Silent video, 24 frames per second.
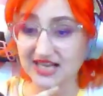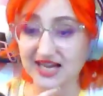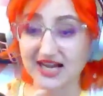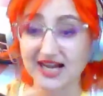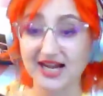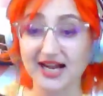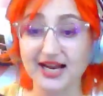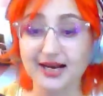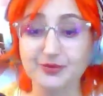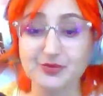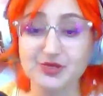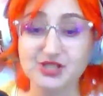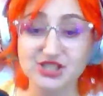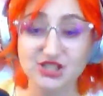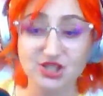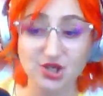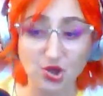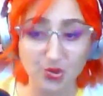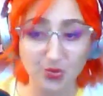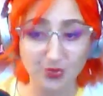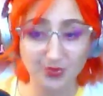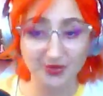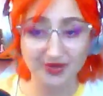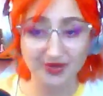I was
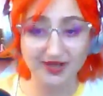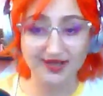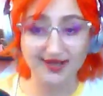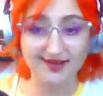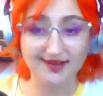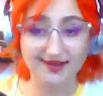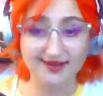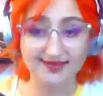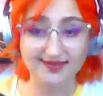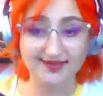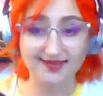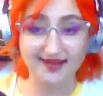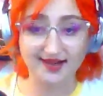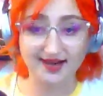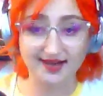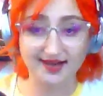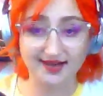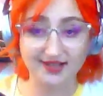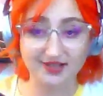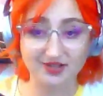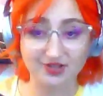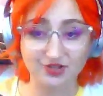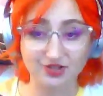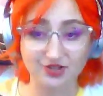hoping that I
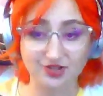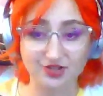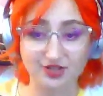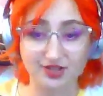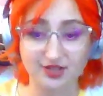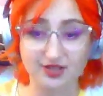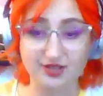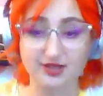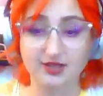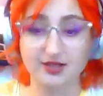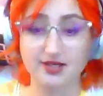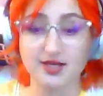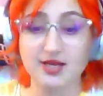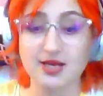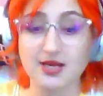could